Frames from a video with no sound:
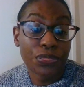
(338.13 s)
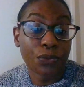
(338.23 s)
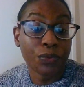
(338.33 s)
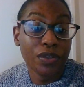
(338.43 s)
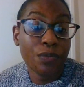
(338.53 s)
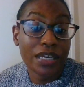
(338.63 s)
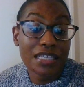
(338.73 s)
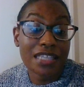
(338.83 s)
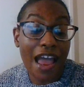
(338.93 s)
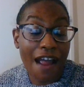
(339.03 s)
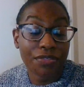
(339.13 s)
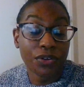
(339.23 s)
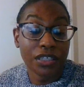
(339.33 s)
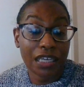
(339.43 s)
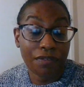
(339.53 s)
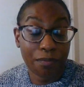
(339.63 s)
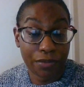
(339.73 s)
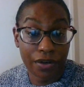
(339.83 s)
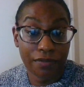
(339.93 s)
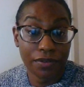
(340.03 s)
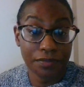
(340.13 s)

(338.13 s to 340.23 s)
3 weeks after giving birth.